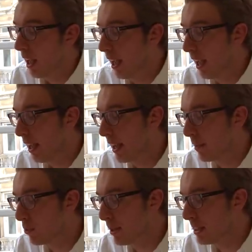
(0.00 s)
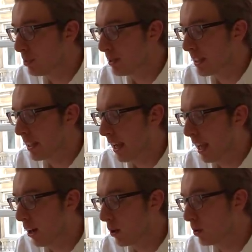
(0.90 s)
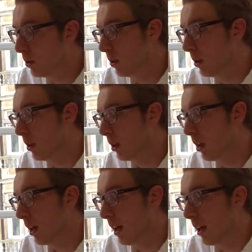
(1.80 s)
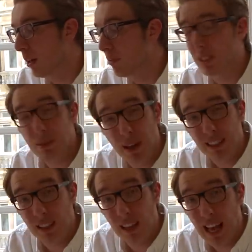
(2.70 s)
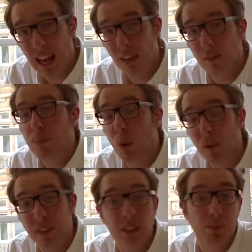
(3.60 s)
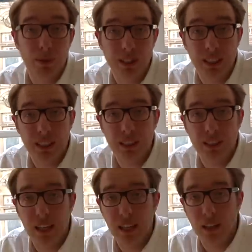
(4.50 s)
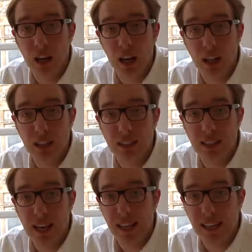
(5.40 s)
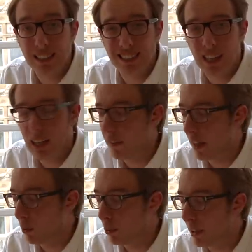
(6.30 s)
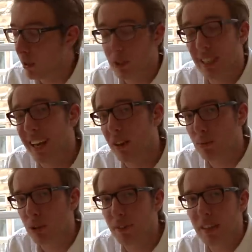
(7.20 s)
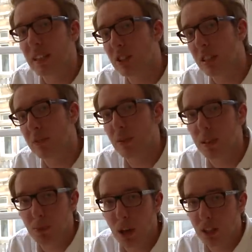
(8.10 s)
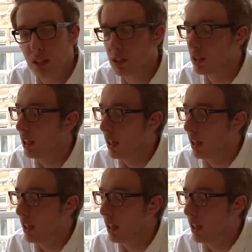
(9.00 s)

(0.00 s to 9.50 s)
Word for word: Uh, it remains to be seen how uh, much impact it'll have, but one thing the B B C did say earlier today is that they will be launching a non-profit initiative with the partners.